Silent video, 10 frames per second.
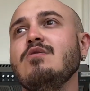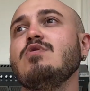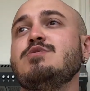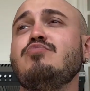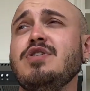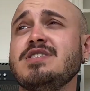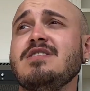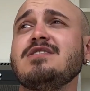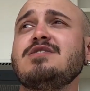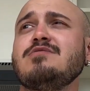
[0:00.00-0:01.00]
which brings
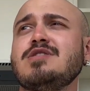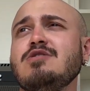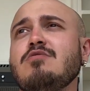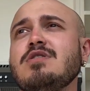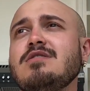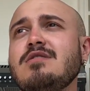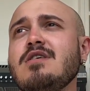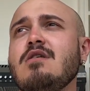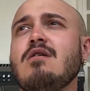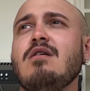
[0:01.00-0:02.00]
us to a
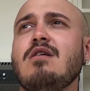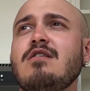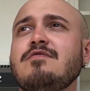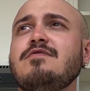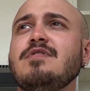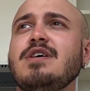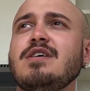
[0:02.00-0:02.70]
total of